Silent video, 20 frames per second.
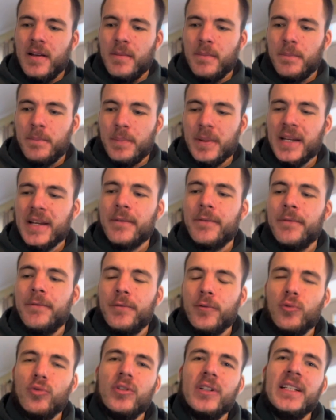Being
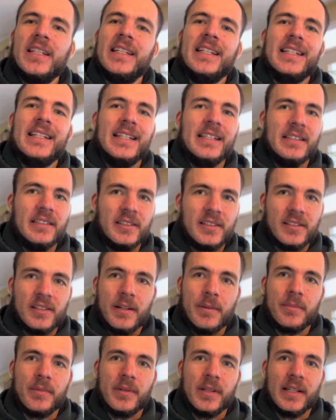fully in
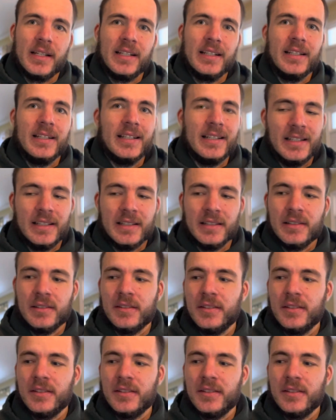something is.